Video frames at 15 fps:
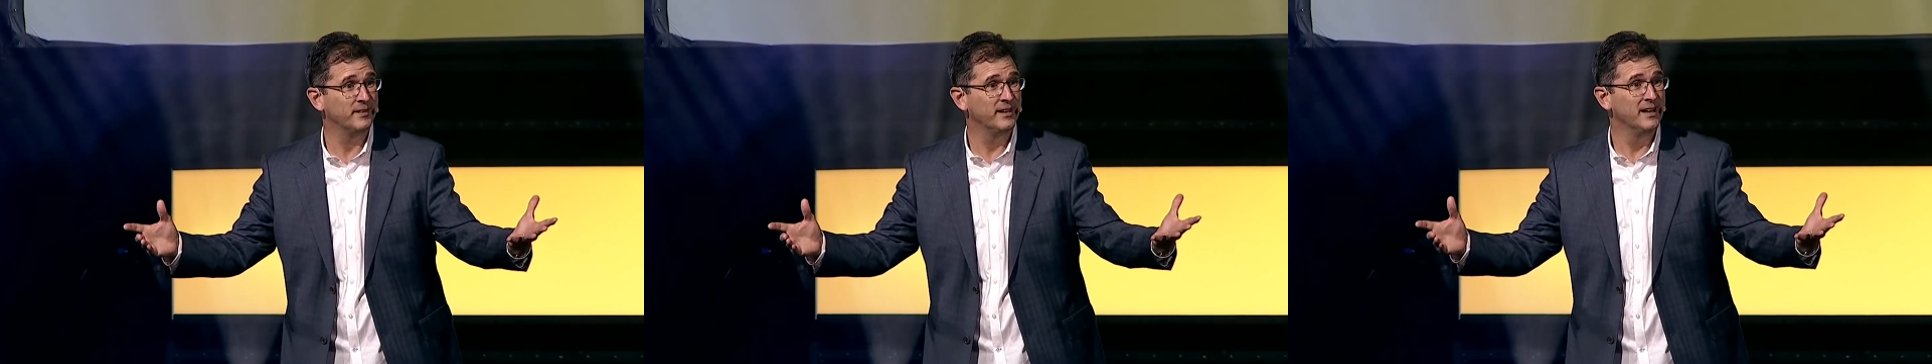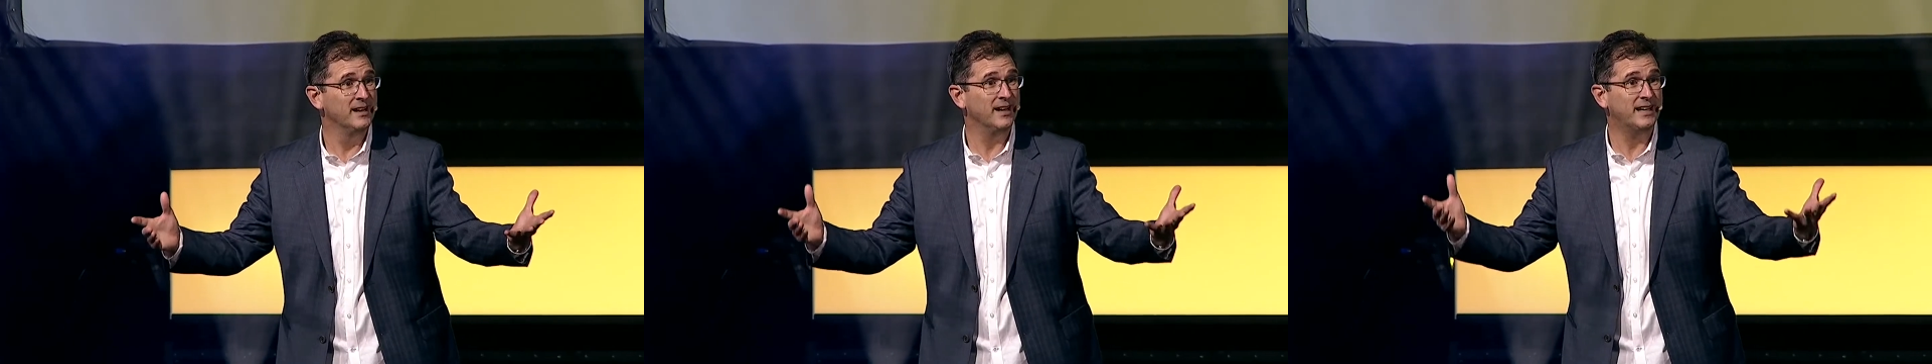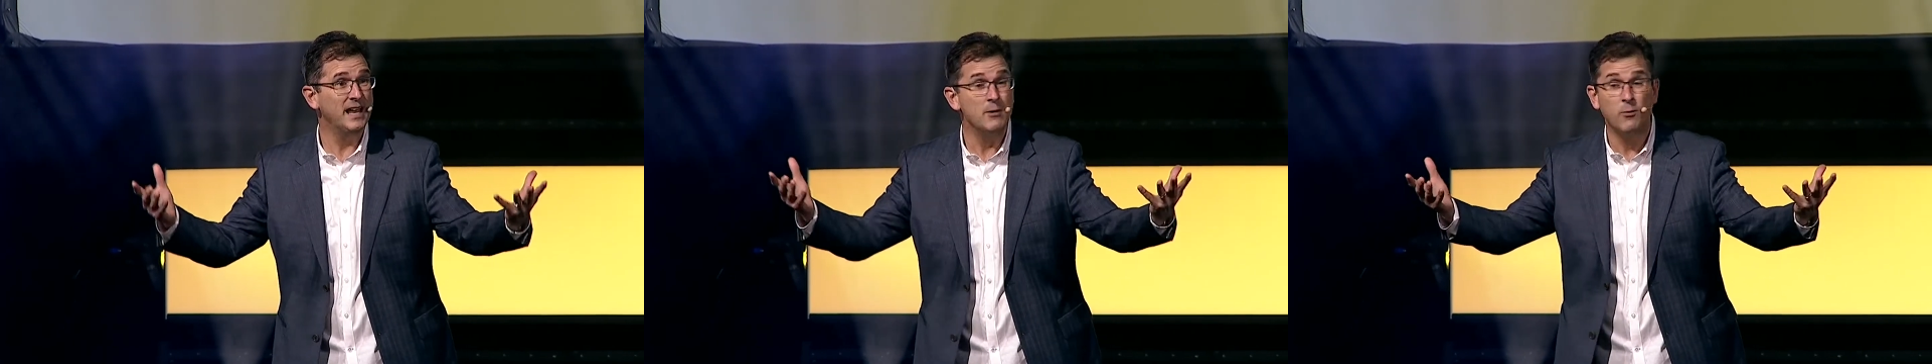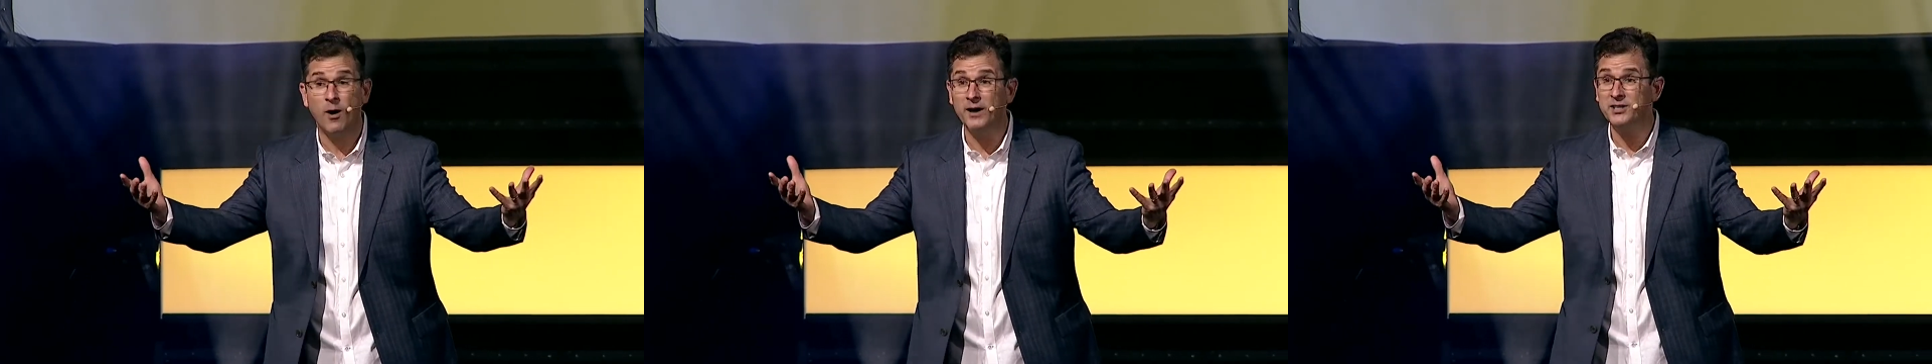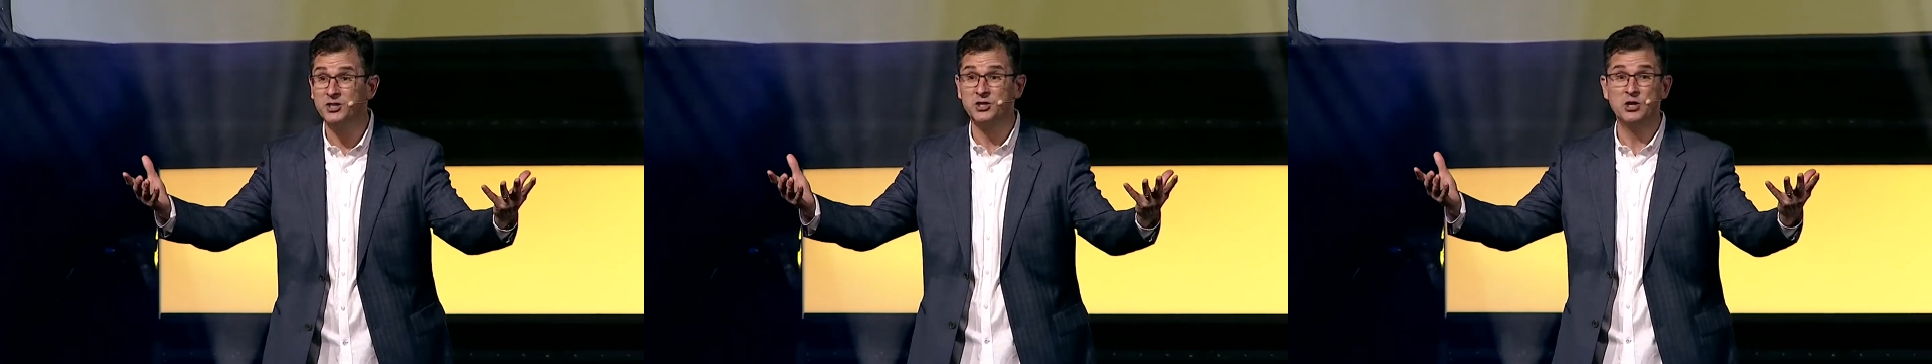Like he
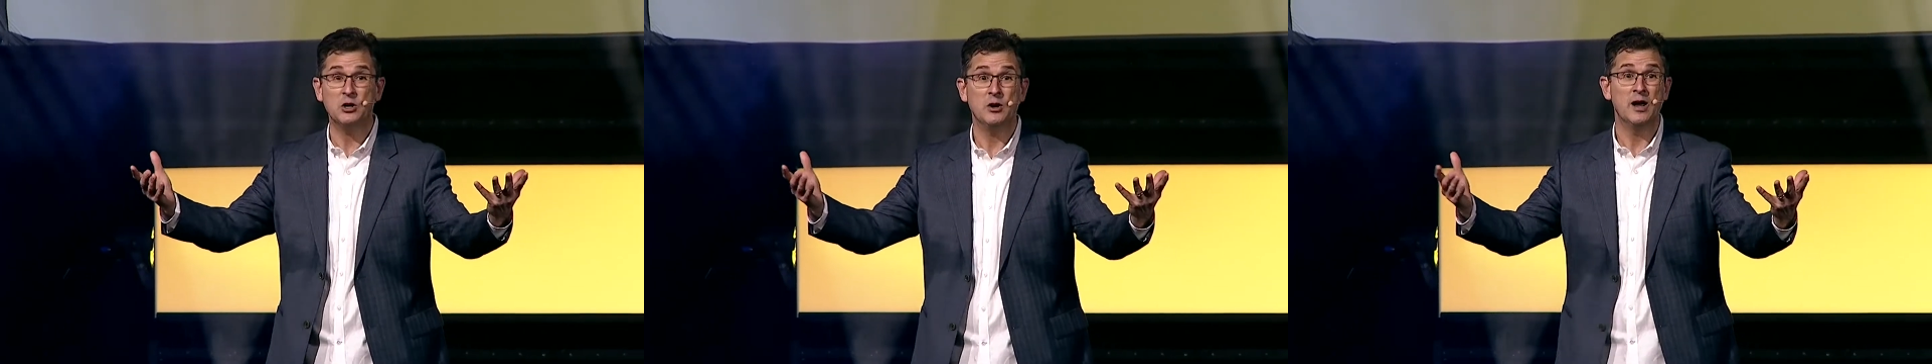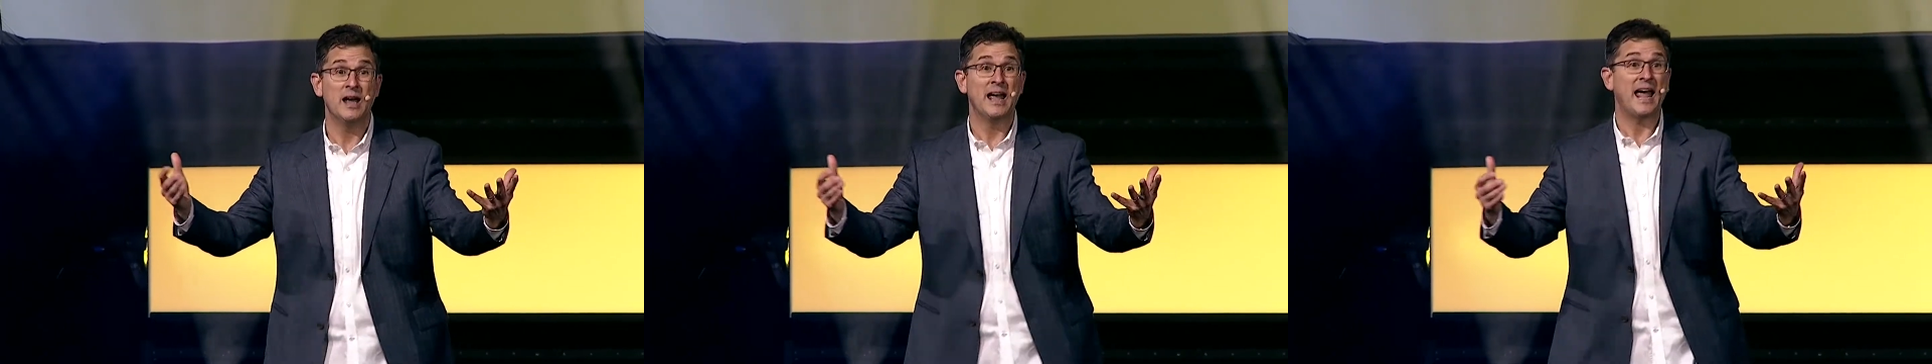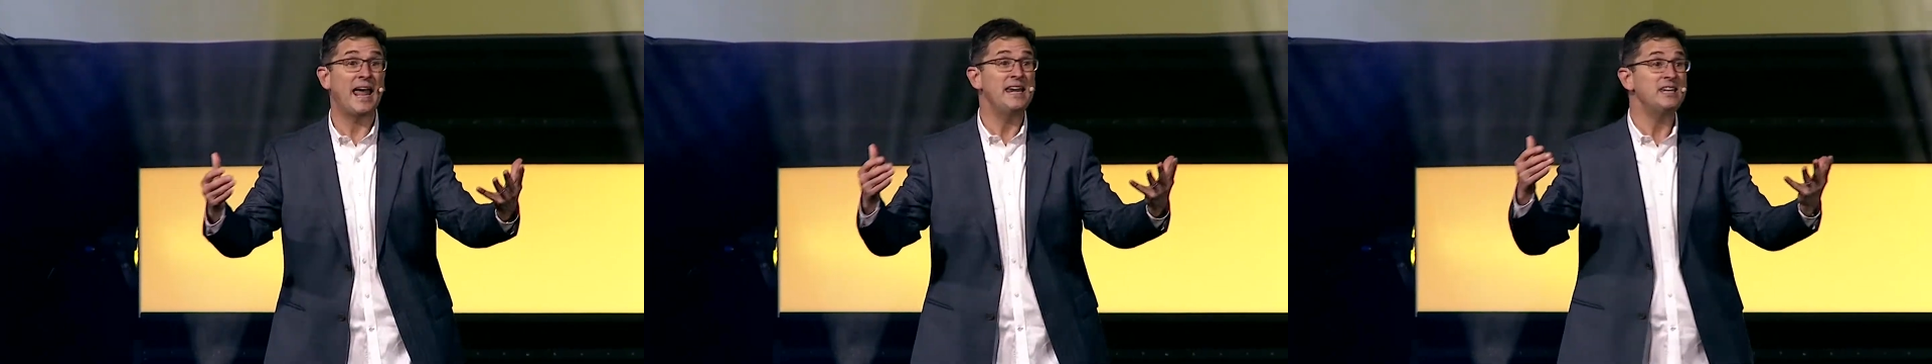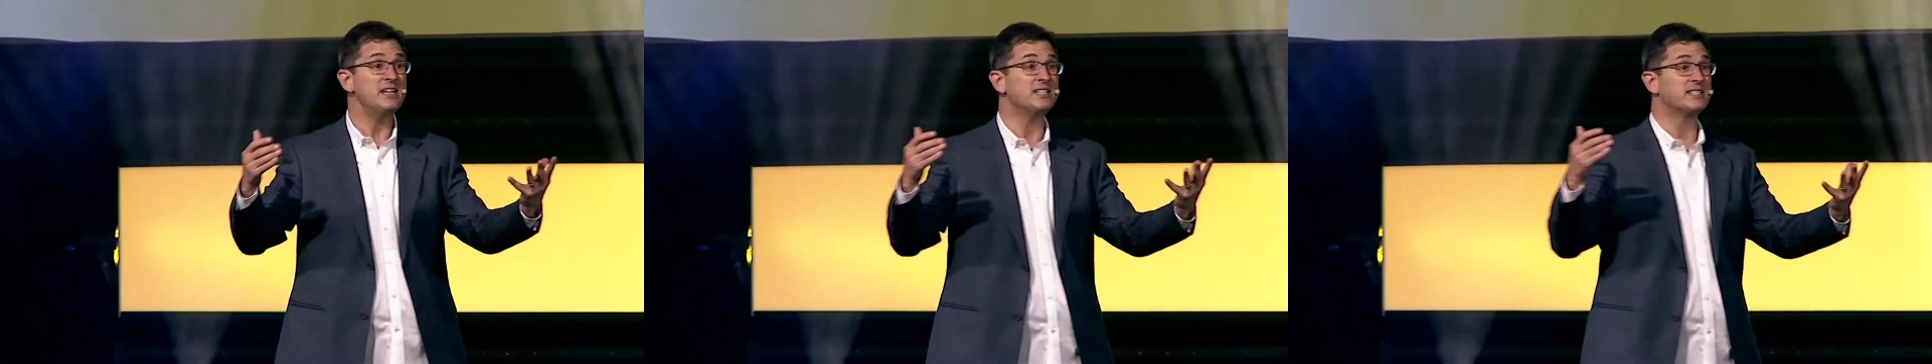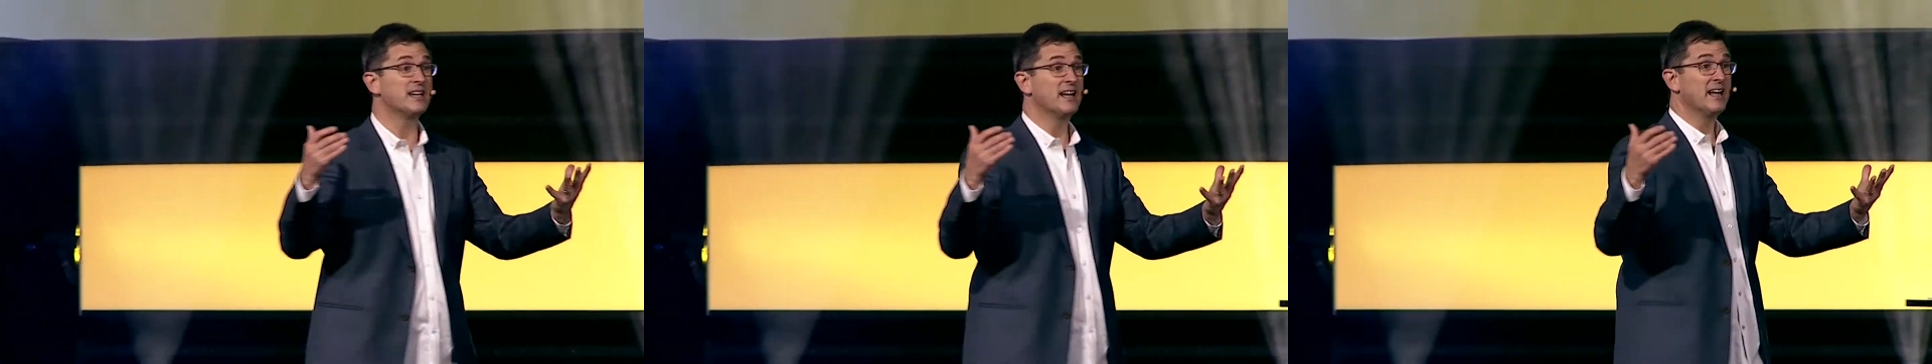wants to. He just,